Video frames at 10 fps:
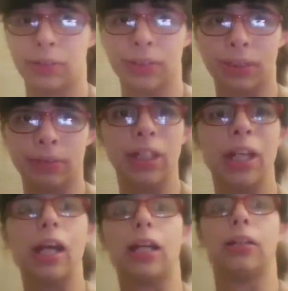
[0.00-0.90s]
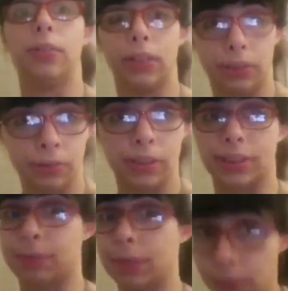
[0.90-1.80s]
or something. I don't know.
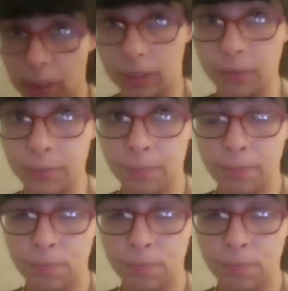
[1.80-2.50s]
It's been a while.